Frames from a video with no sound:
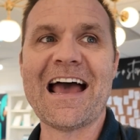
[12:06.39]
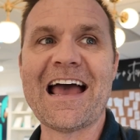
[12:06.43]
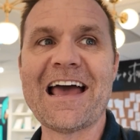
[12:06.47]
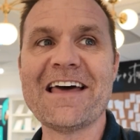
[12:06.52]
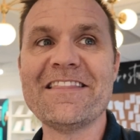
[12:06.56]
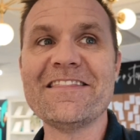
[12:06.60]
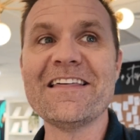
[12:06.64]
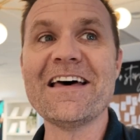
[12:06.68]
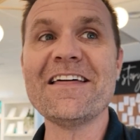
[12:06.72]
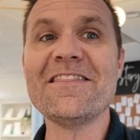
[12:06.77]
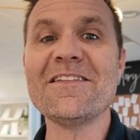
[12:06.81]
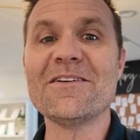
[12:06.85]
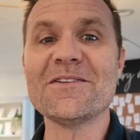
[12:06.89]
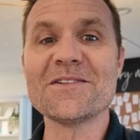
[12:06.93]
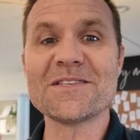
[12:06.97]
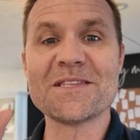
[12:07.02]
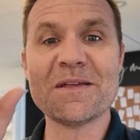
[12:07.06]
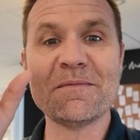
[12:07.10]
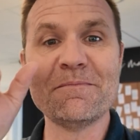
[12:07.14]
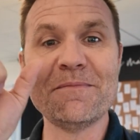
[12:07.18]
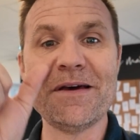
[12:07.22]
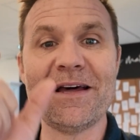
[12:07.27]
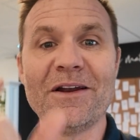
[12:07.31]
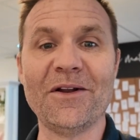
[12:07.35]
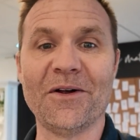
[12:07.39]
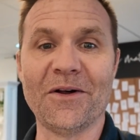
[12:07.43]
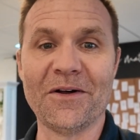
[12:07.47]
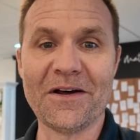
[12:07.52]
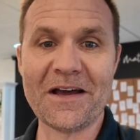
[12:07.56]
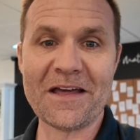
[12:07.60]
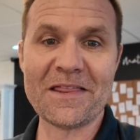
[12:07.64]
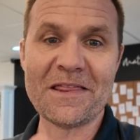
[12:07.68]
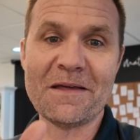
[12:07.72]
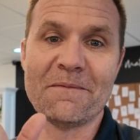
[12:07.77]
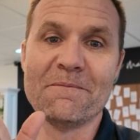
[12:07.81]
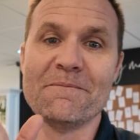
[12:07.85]
And then there's the middle,
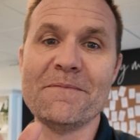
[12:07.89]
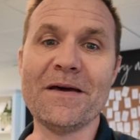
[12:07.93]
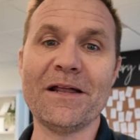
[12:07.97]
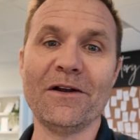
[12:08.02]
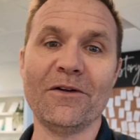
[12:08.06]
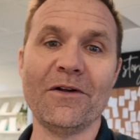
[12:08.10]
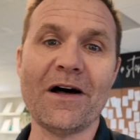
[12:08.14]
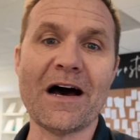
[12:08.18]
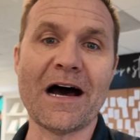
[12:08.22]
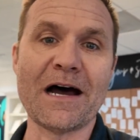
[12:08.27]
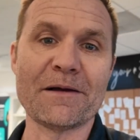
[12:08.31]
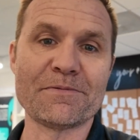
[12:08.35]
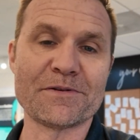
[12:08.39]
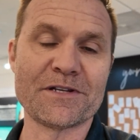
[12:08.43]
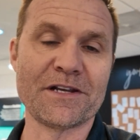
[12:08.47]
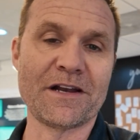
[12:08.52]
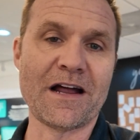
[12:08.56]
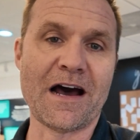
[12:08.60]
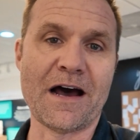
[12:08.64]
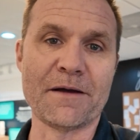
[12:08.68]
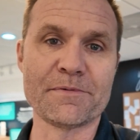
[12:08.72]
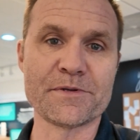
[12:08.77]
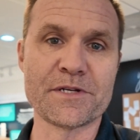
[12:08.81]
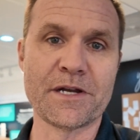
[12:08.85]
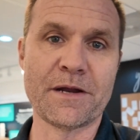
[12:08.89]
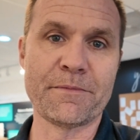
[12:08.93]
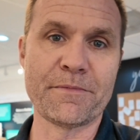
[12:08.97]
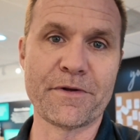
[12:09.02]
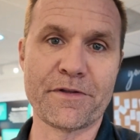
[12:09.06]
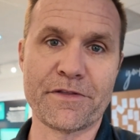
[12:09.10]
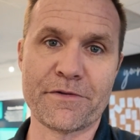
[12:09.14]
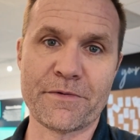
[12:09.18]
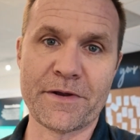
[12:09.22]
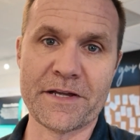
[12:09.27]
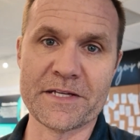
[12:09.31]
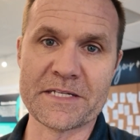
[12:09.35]
and the middle option number
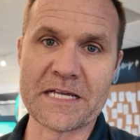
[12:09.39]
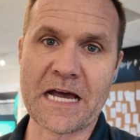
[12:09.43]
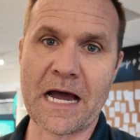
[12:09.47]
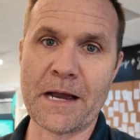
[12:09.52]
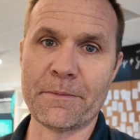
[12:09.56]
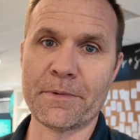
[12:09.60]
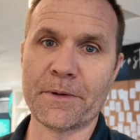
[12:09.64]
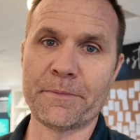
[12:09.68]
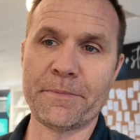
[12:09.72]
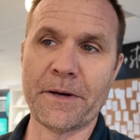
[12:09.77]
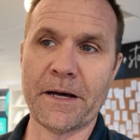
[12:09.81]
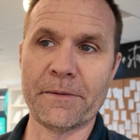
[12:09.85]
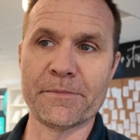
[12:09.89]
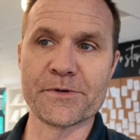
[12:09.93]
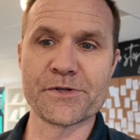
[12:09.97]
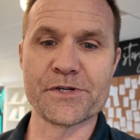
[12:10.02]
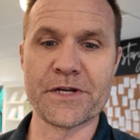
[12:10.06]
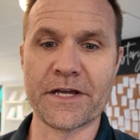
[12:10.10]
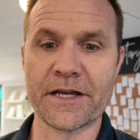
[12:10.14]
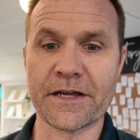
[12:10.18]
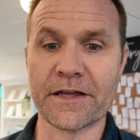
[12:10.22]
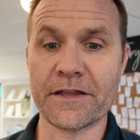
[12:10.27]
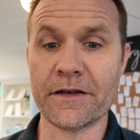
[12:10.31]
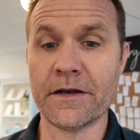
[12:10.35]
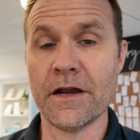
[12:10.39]
three, is hybrid publishing.